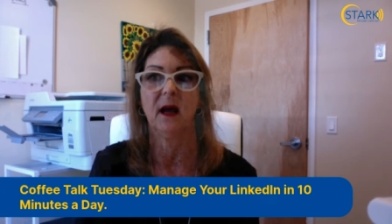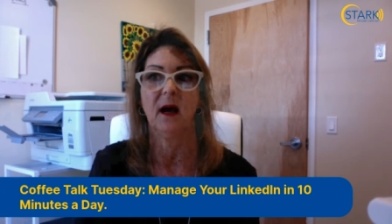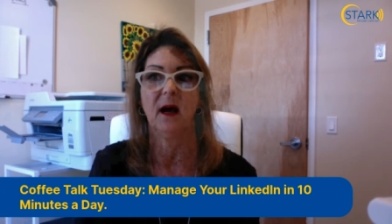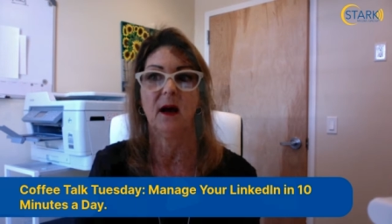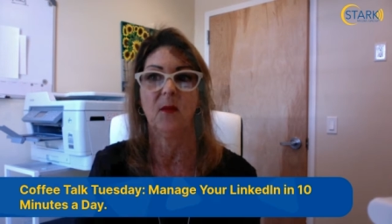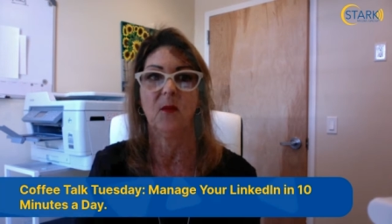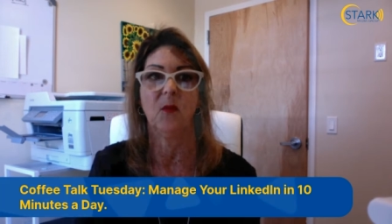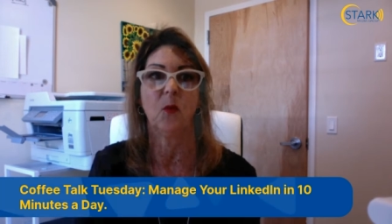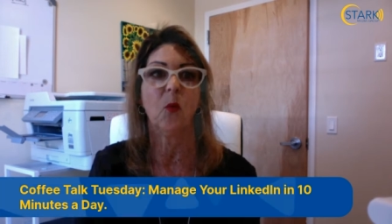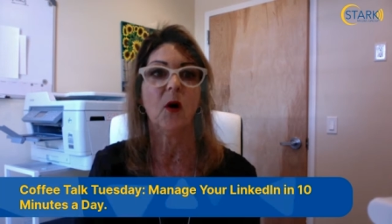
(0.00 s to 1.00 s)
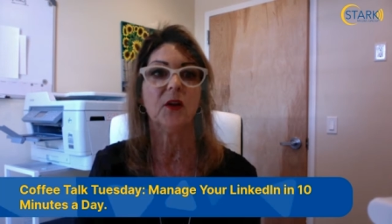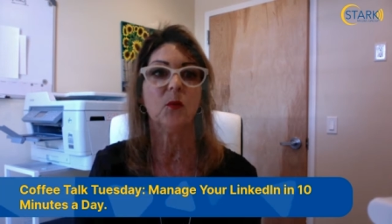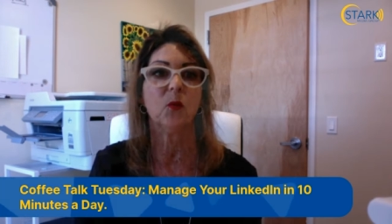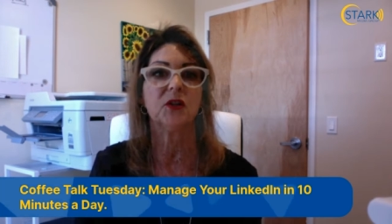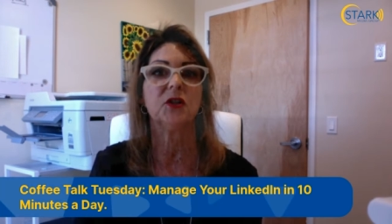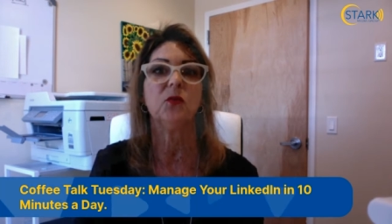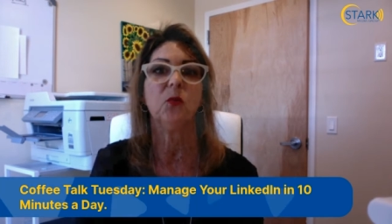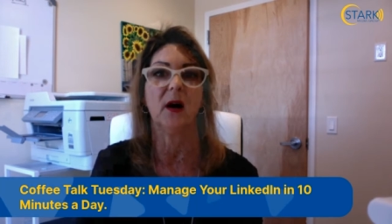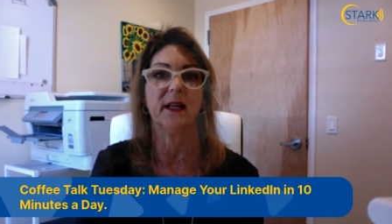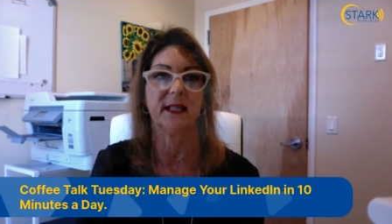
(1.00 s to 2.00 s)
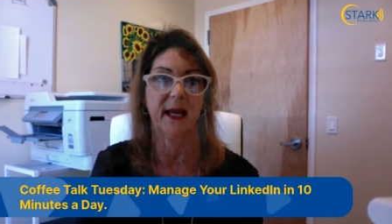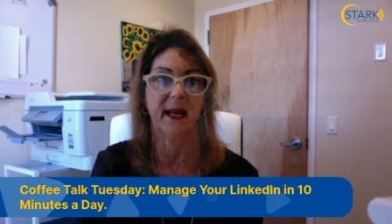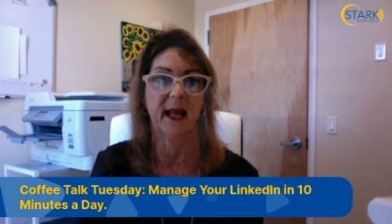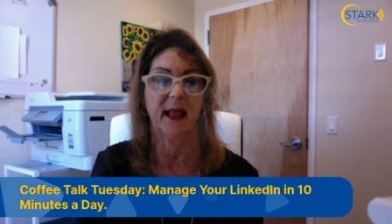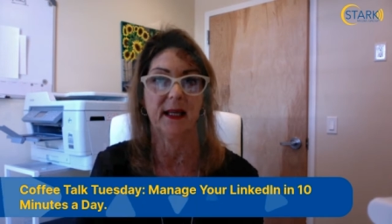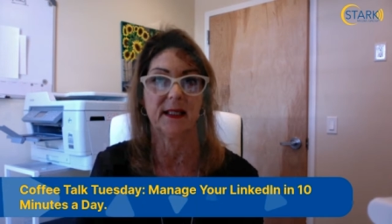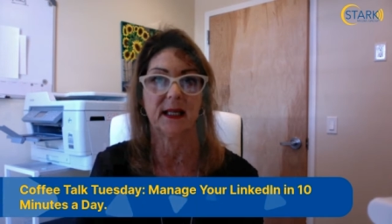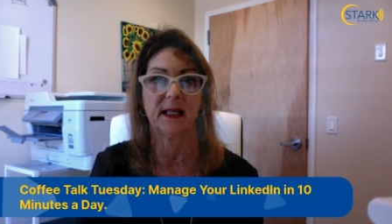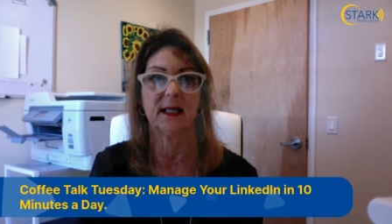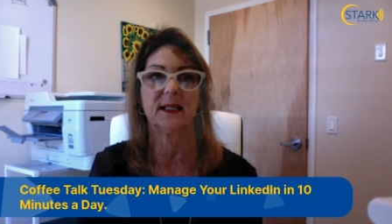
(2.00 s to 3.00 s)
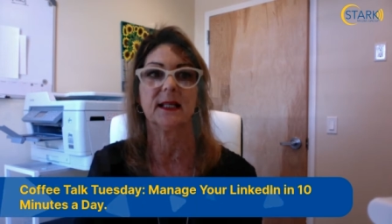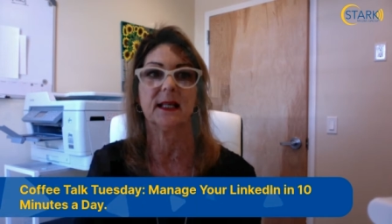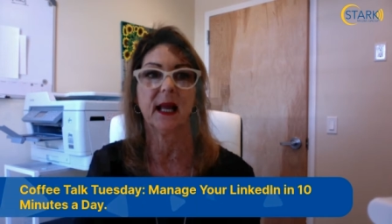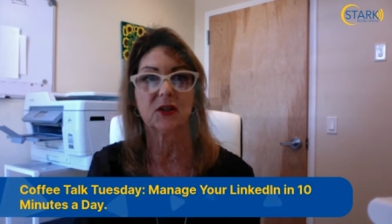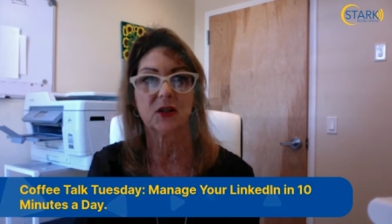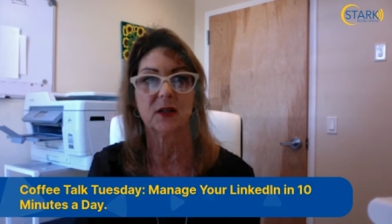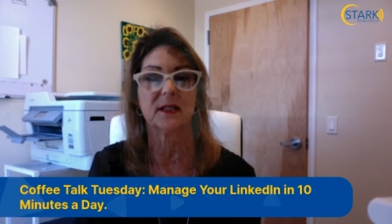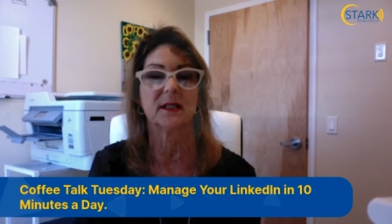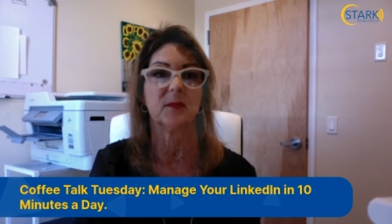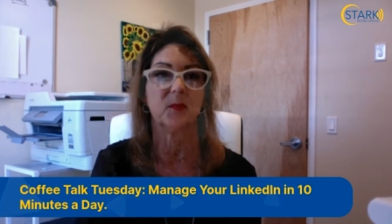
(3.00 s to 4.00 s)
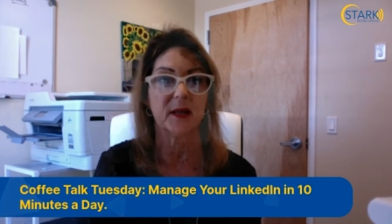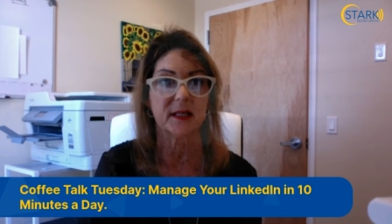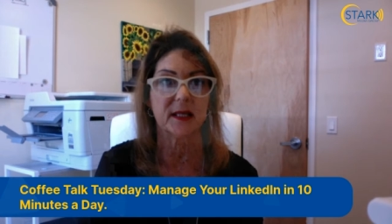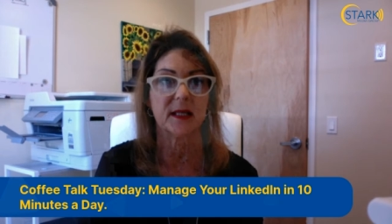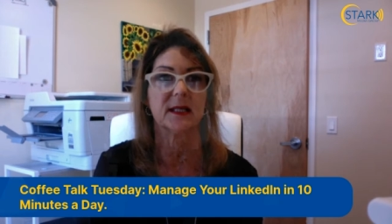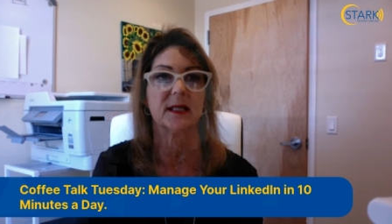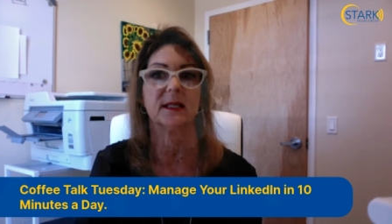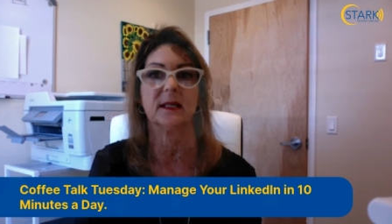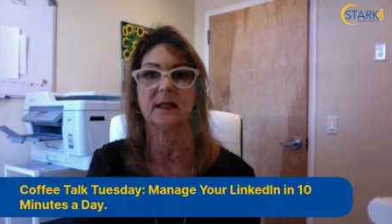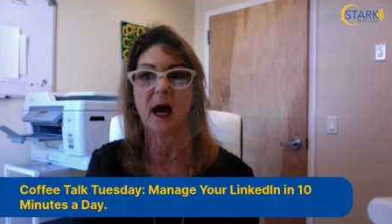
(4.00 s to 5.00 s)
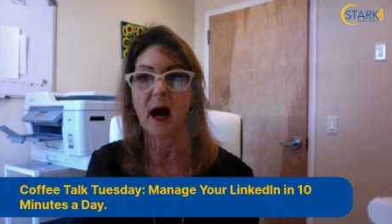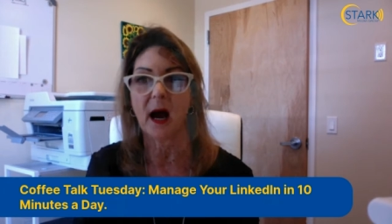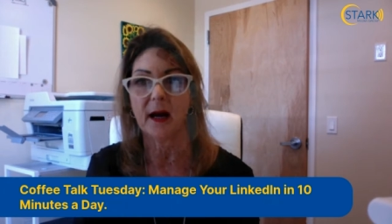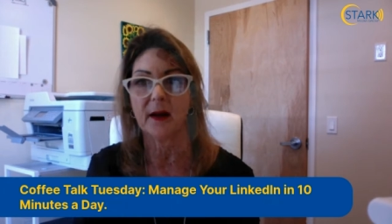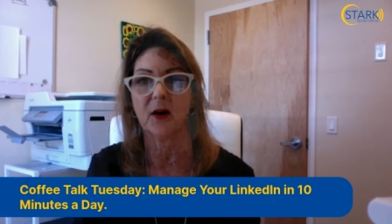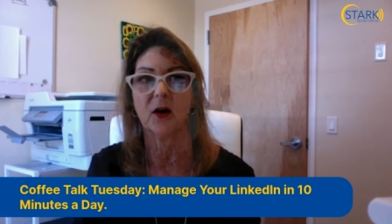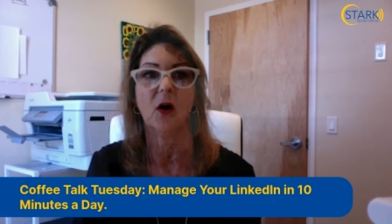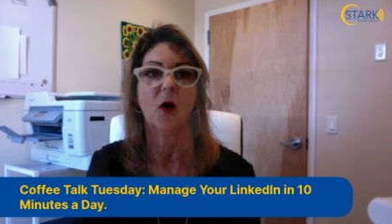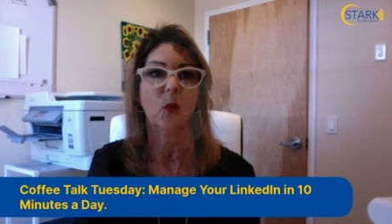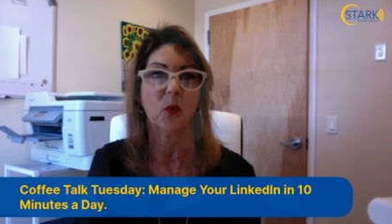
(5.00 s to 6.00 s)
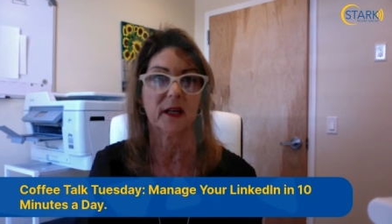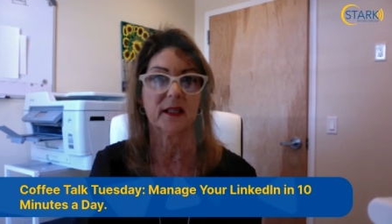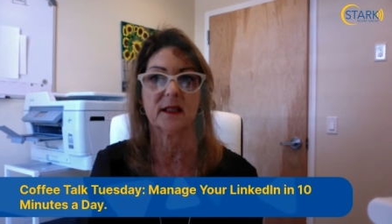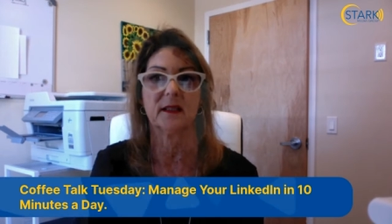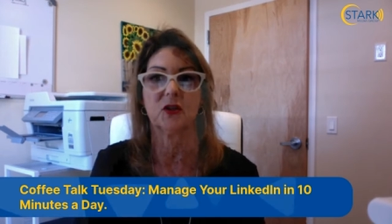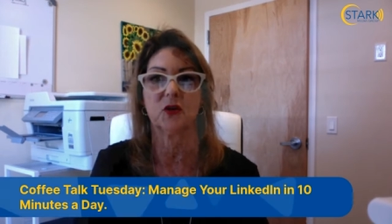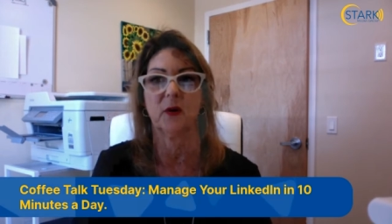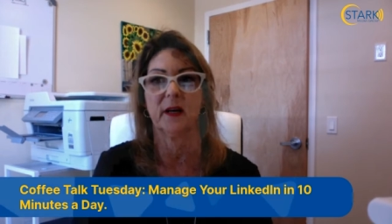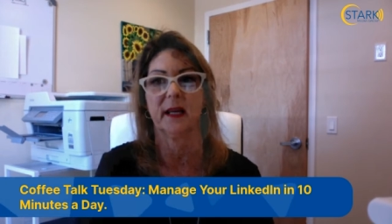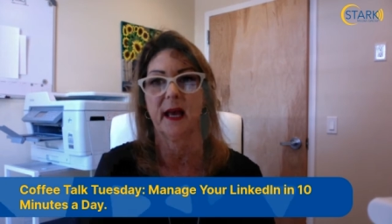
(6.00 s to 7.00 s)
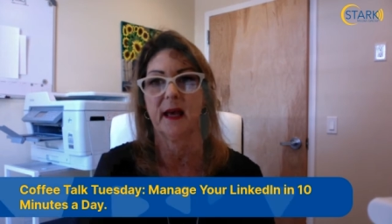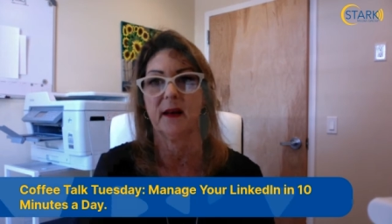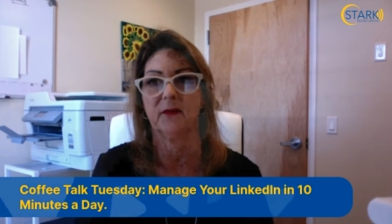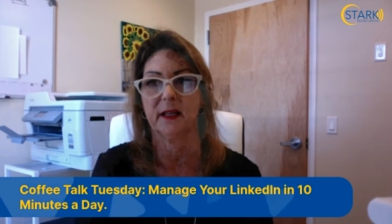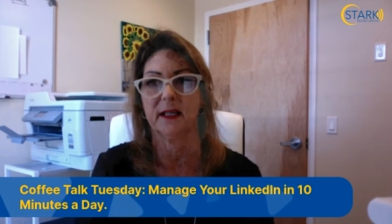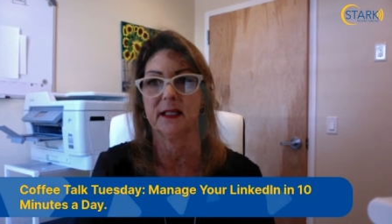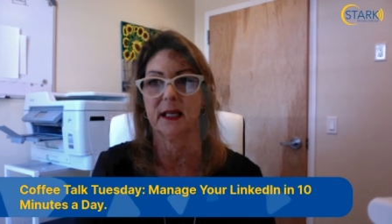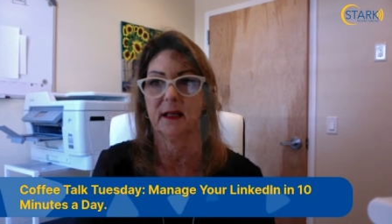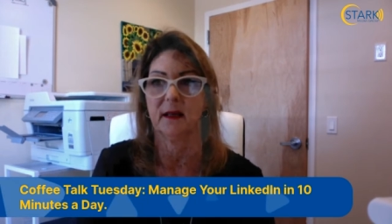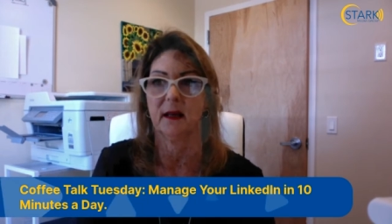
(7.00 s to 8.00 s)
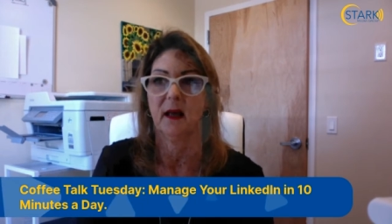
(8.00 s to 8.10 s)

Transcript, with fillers: Um, what, what do you want to get out of LinkedIn? Is it connections? Is it business? Is it to hire? What is it that you want to get out of LinkedIn?